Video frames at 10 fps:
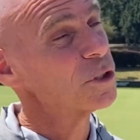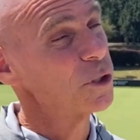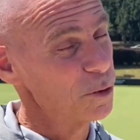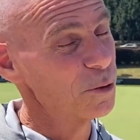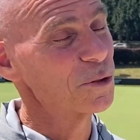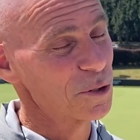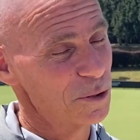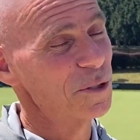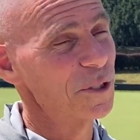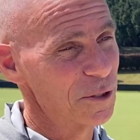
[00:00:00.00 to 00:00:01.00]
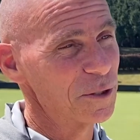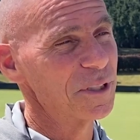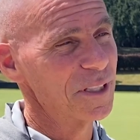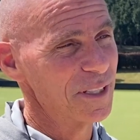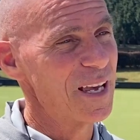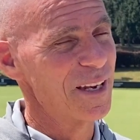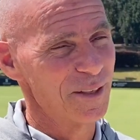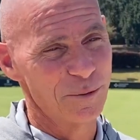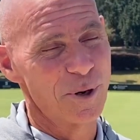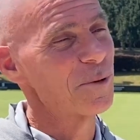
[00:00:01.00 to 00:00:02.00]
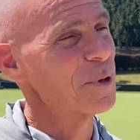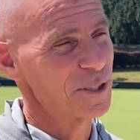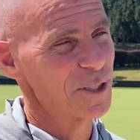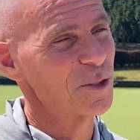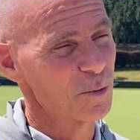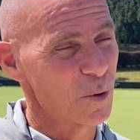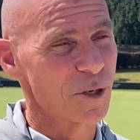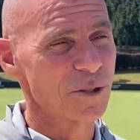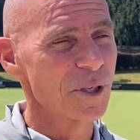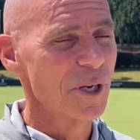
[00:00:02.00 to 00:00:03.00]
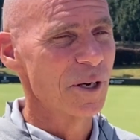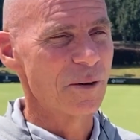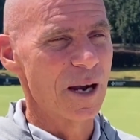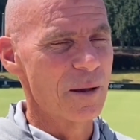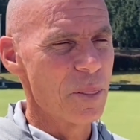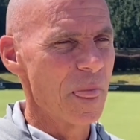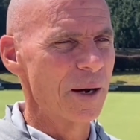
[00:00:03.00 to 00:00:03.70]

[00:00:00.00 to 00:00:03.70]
to use literally Eddie Radwanski's words, right?